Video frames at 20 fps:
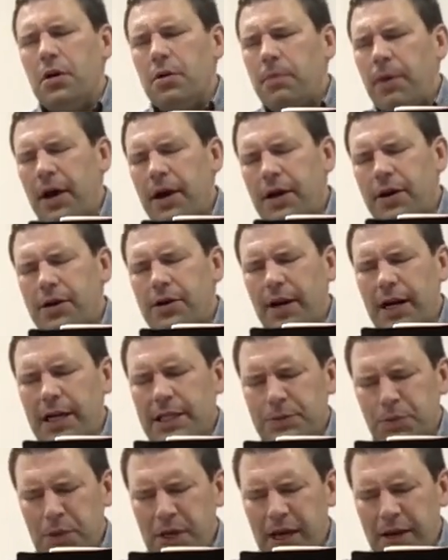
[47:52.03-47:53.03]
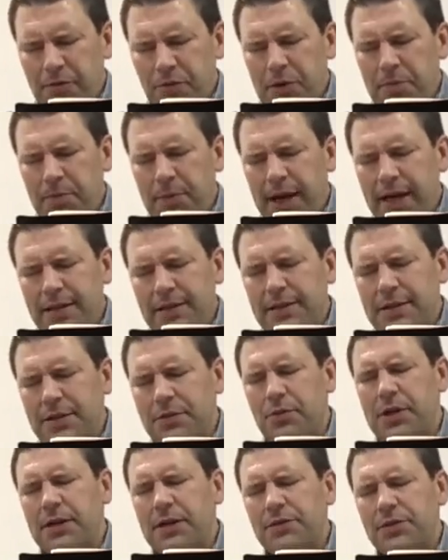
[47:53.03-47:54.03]
By your grace, we have
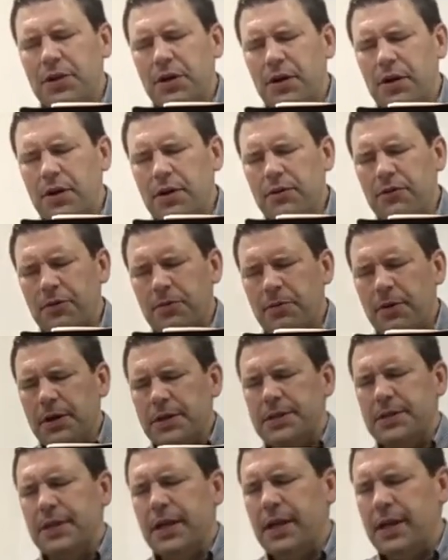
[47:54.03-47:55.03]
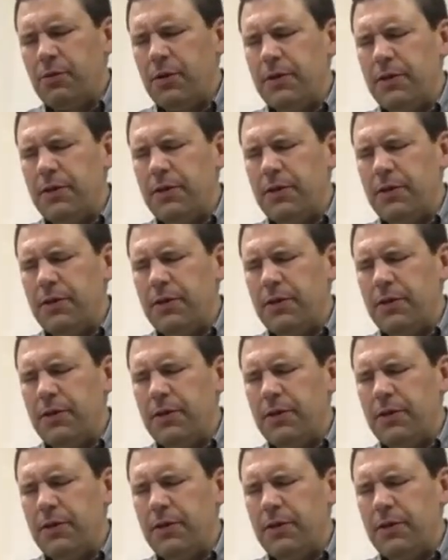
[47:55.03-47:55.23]
repented, we have turned from our sin,